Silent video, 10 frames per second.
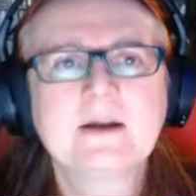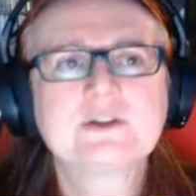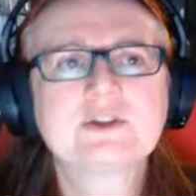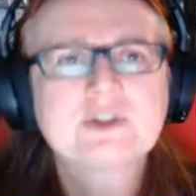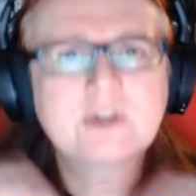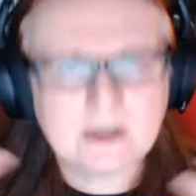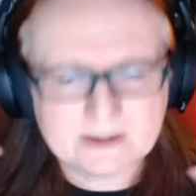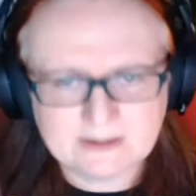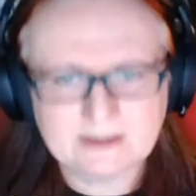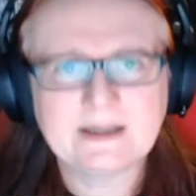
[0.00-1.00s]

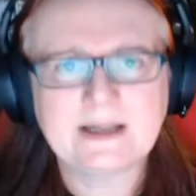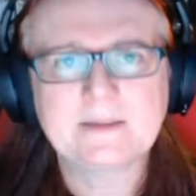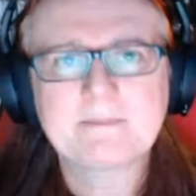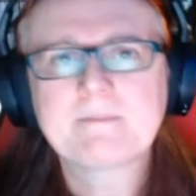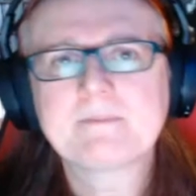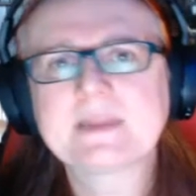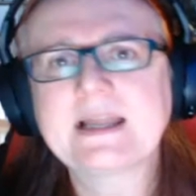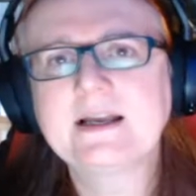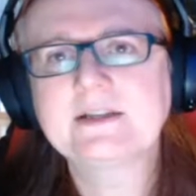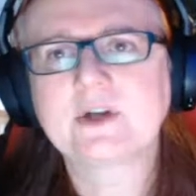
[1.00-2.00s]
Certainly,
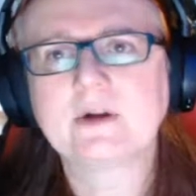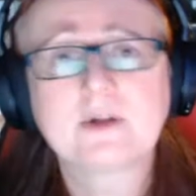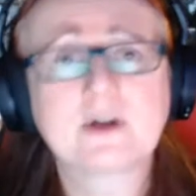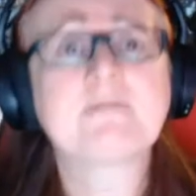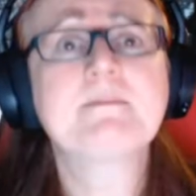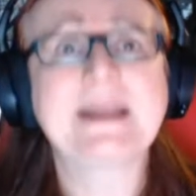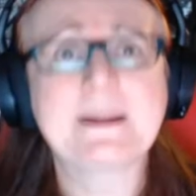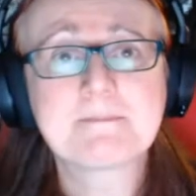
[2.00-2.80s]
there's a lot of me.